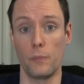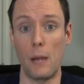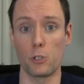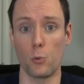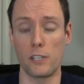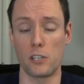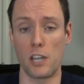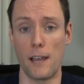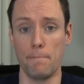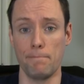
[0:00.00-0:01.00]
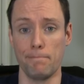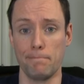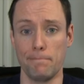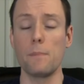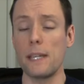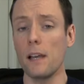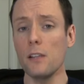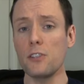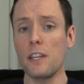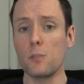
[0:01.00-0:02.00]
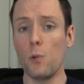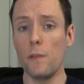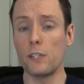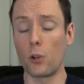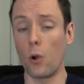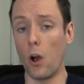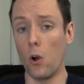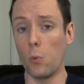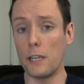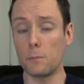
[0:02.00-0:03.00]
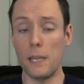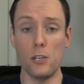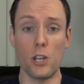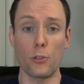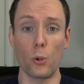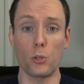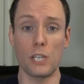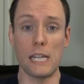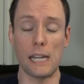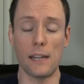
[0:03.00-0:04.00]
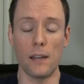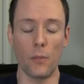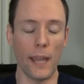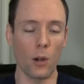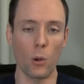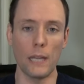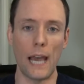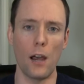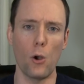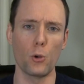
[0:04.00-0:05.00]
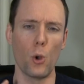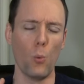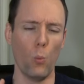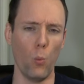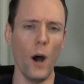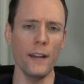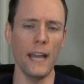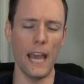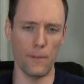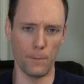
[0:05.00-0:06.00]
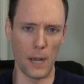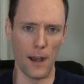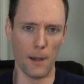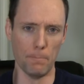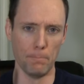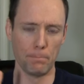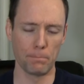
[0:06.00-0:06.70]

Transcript: that was a waste of time. And because these movies are always PG 13, they are allowed one F bomb.